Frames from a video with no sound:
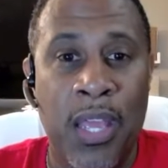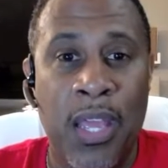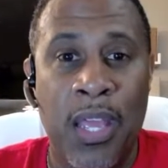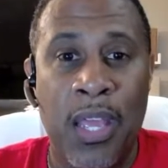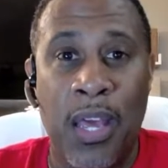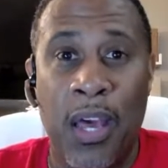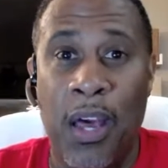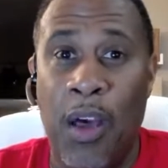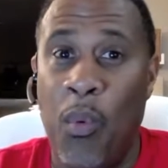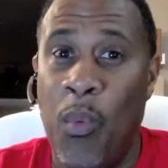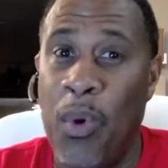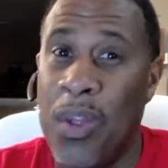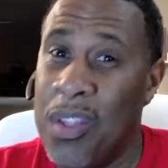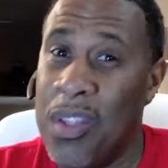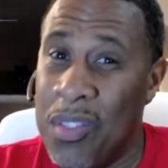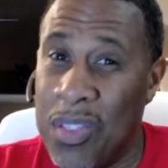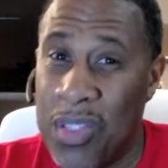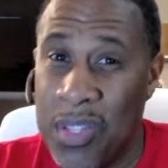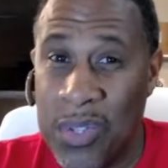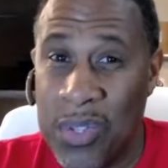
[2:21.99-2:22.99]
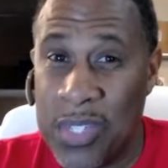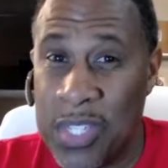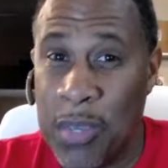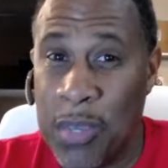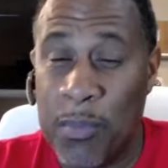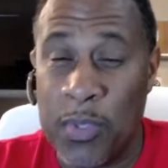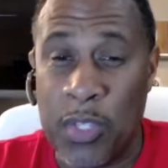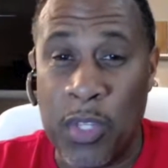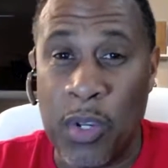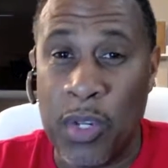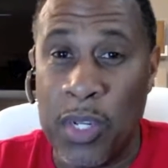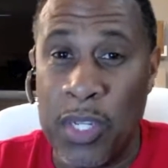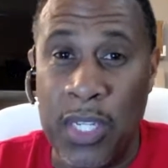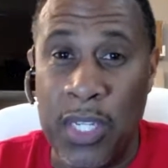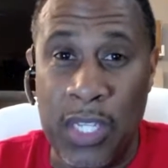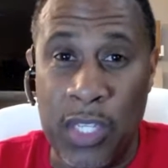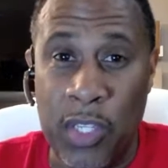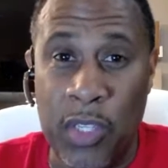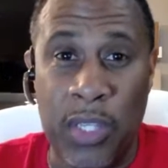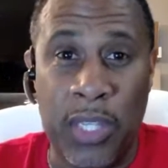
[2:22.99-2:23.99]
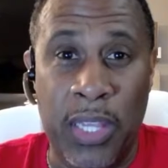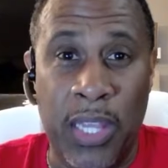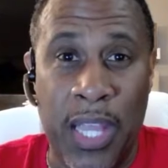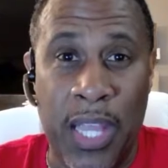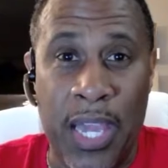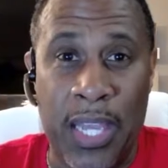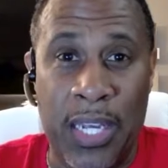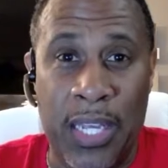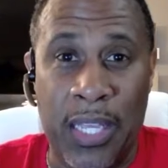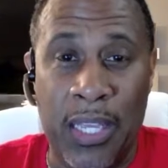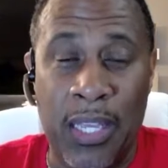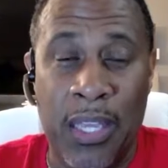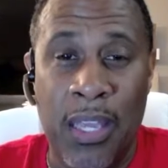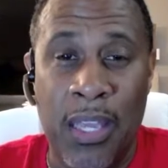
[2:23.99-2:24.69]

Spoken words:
One other little tip is you're going to need good lighting.